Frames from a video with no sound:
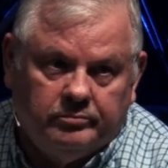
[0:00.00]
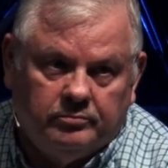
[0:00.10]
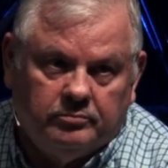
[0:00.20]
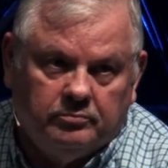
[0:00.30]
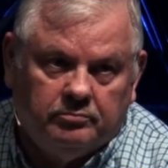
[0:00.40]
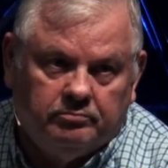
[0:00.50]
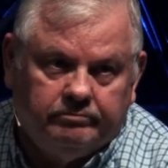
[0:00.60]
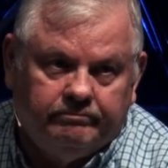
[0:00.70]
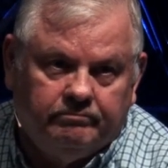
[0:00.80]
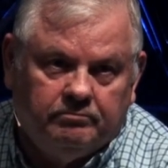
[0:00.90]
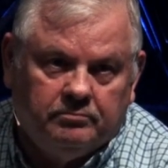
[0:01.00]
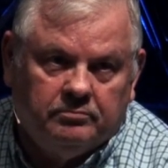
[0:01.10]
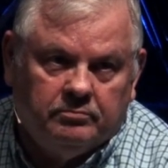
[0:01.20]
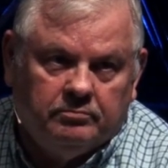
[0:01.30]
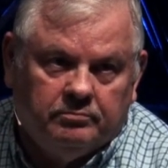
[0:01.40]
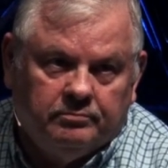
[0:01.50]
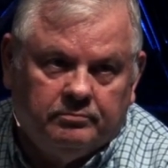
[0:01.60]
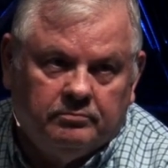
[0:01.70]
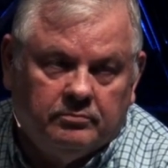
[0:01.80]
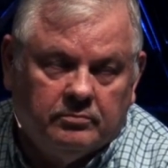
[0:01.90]

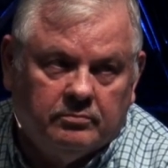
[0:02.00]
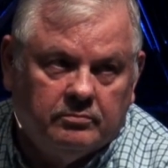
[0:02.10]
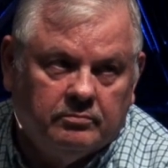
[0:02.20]
No one is speaking in this clip.